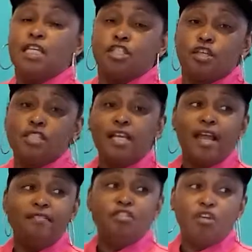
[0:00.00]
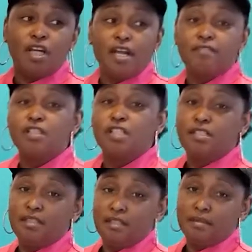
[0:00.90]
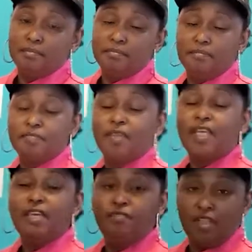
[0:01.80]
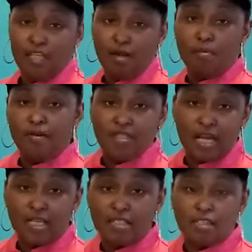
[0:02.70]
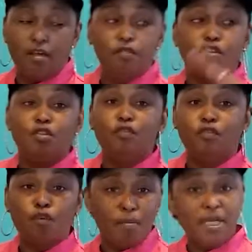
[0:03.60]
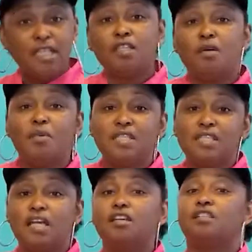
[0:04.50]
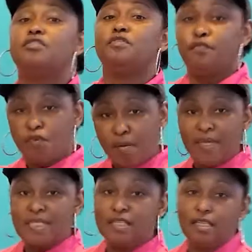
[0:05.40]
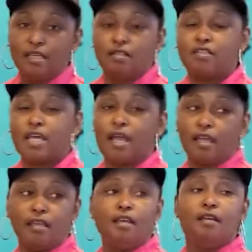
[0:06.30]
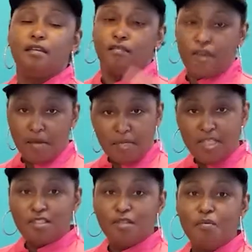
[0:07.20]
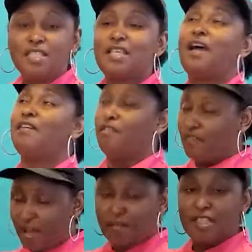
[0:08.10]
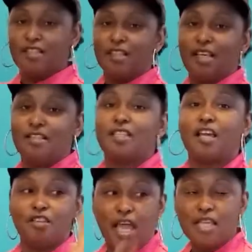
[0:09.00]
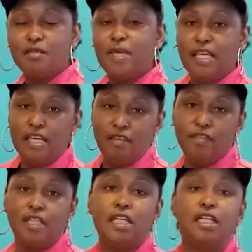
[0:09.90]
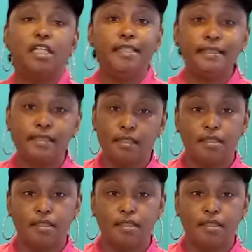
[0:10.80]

So you're gonna have to cook them evenly on both sides. So if you do 4 minutes on one side, you're gonna do 4 minutes on the other side. 5 minutes on one side, 5 minutes on the other side. So it has to be evenly cooked.